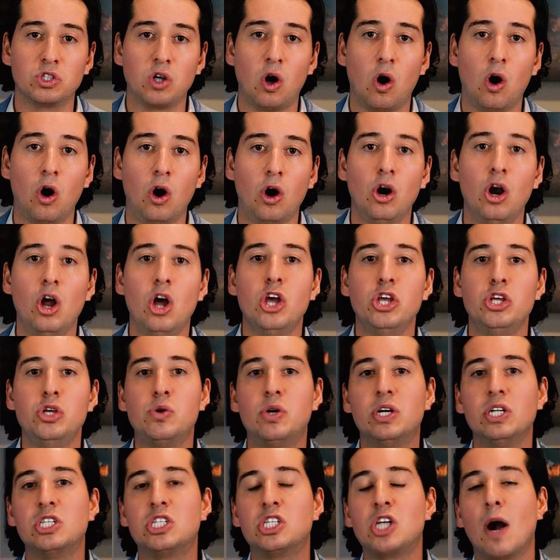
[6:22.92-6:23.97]
are, you
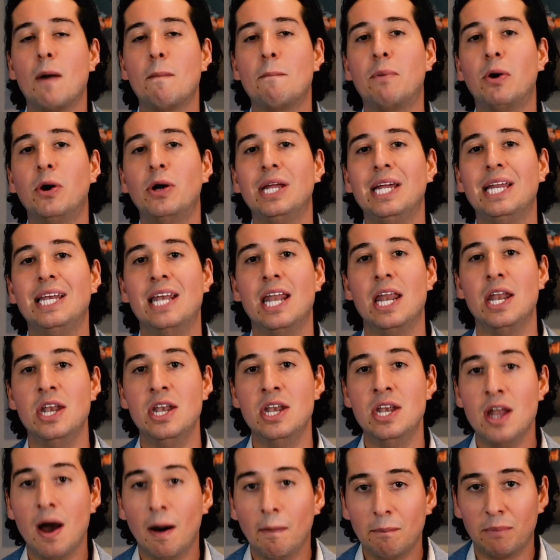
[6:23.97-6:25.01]
can start putting
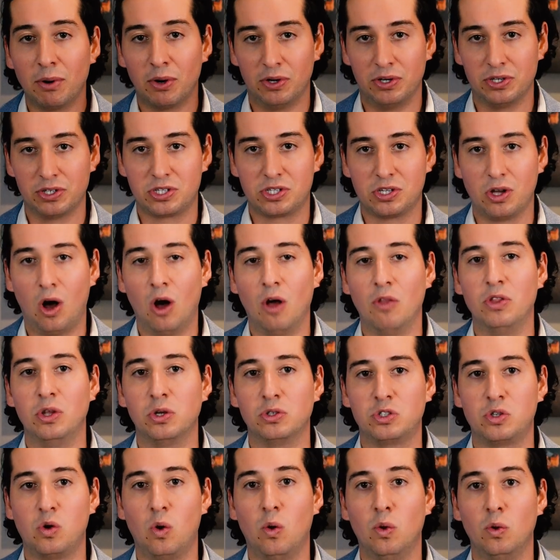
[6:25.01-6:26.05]
numbers on
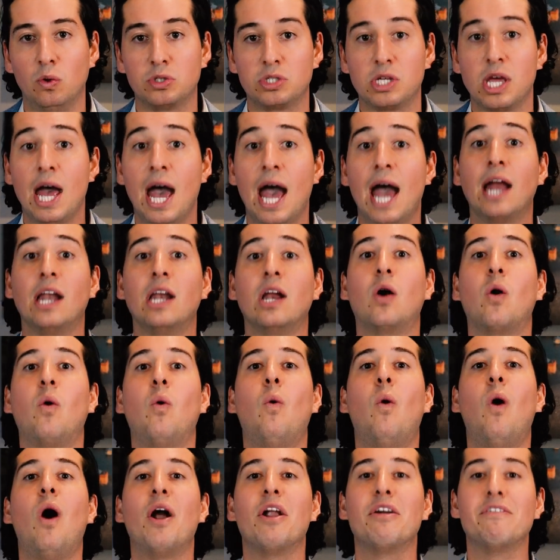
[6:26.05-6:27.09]
those goals and
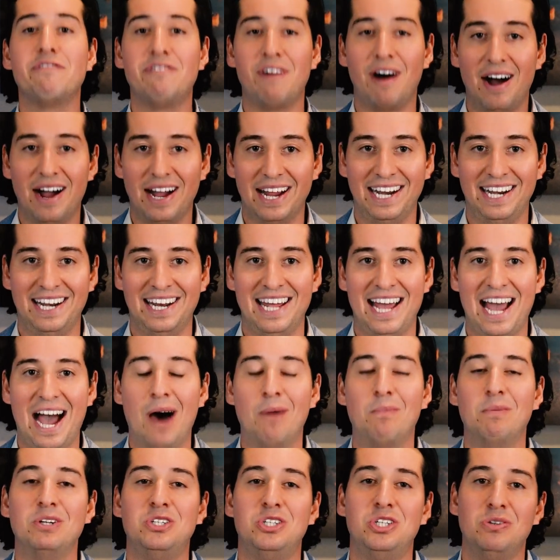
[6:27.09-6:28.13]
quantifying how
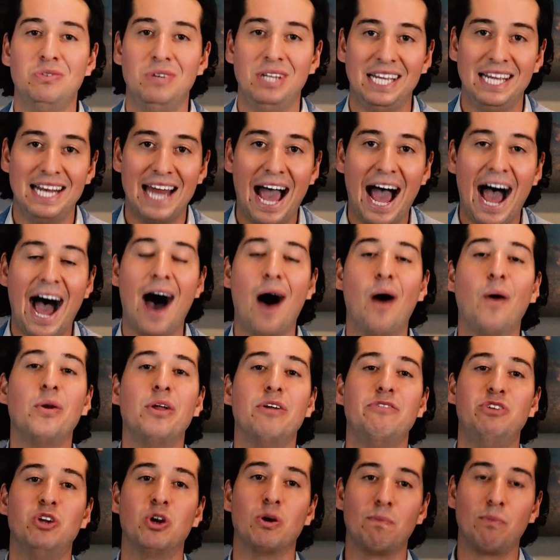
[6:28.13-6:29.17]
much you need out
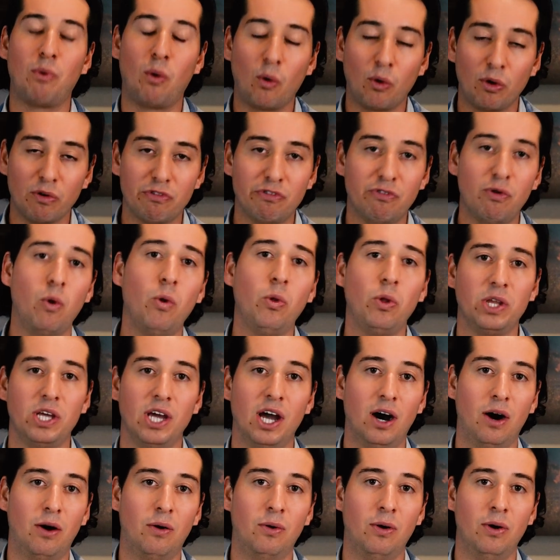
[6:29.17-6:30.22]
of your
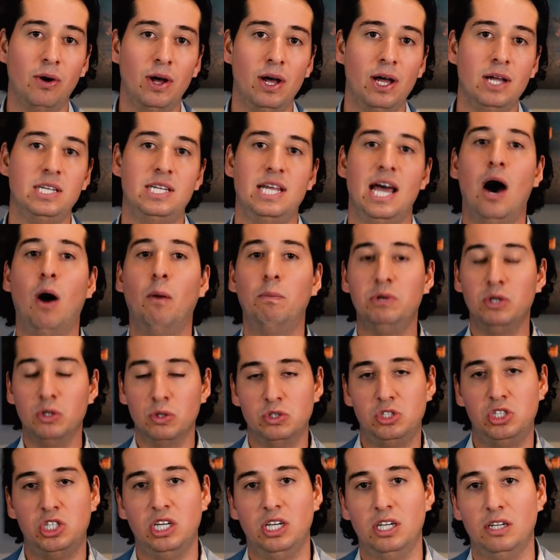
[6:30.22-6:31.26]
portfolio to help you
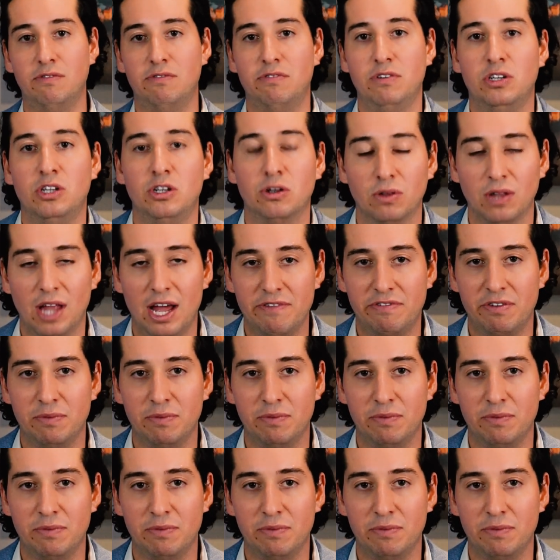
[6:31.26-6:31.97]
achieve your life